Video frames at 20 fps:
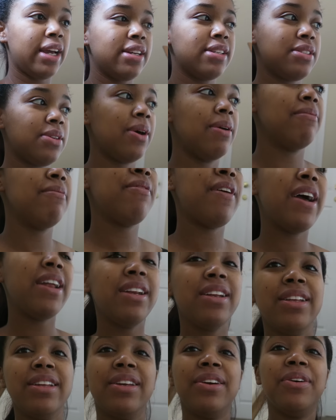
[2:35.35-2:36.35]
guys, so I'm
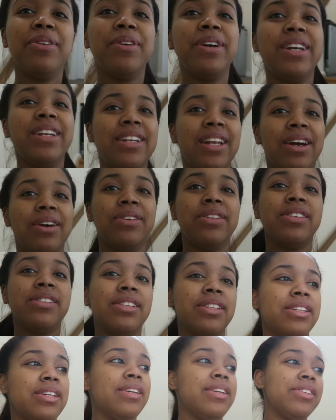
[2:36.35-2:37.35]
finally going down
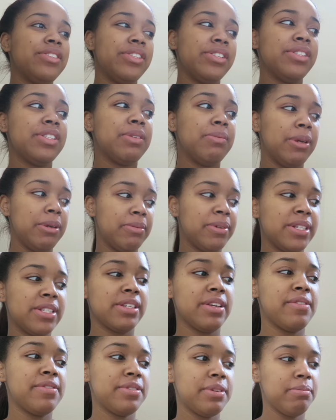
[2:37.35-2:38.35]
into the kitchen to make
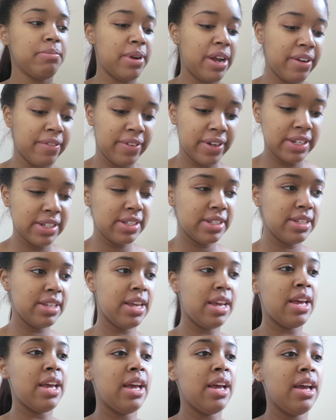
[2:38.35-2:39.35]
myself some breakfast.
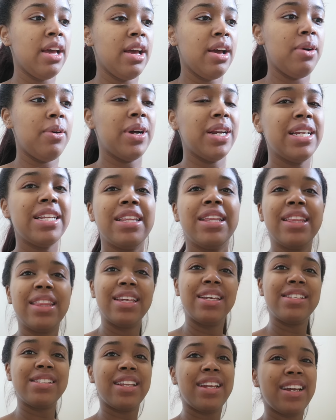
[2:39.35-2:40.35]
One of the
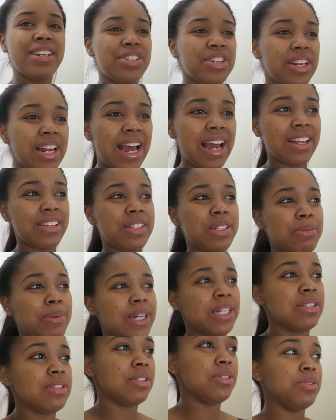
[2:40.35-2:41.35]
things that I should add to
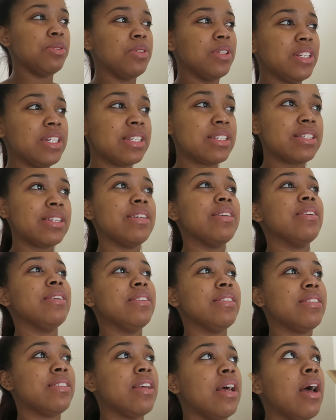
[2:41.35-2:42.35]
my to-do list
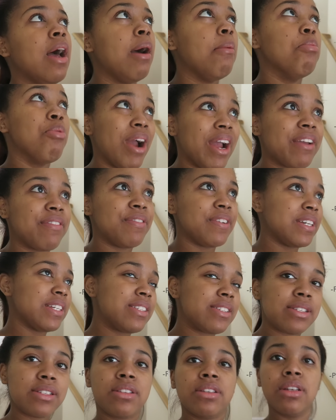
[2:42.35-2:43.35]
is
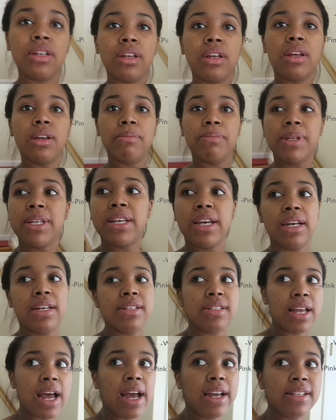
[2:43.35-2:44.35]
breakfast,
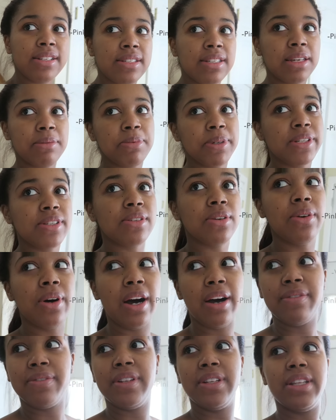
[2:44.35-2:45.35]
because I skip it so
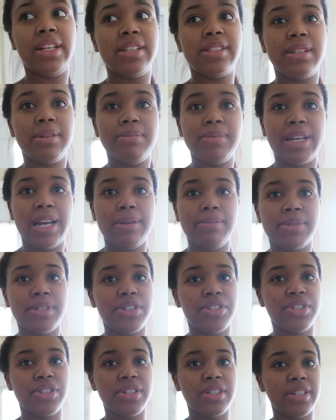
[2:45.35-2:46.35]
often that sometimes
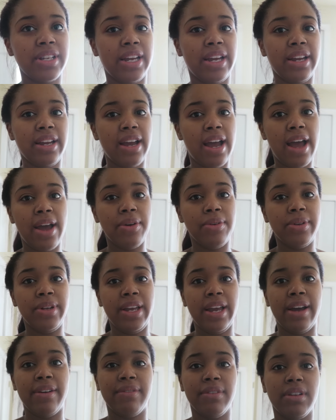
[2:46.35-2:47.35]
it's just like I
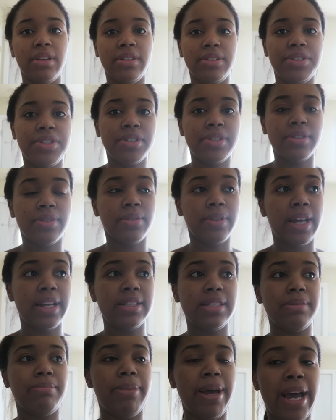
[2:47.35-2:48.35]
only have lunch, so
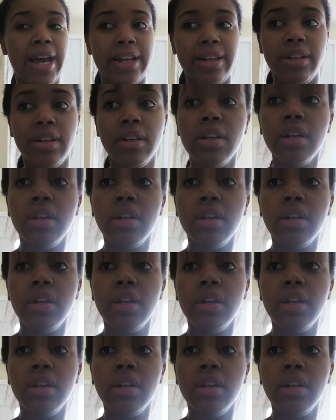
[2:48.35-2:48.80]
that's bad.